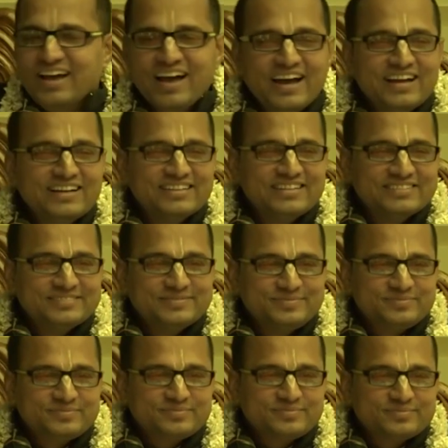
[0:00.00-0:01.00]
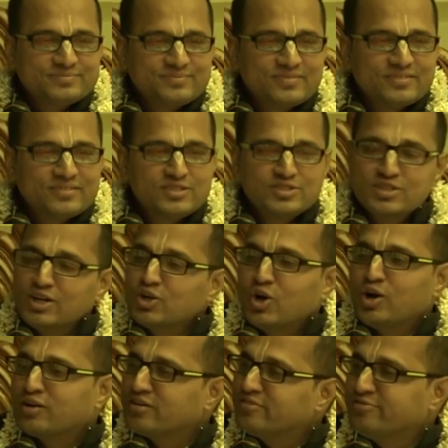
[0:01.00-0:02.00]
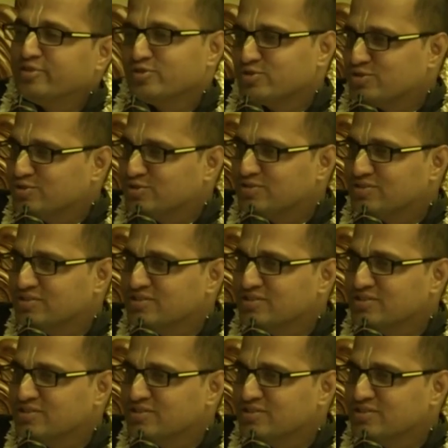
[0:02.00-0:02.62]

and the sun god refused.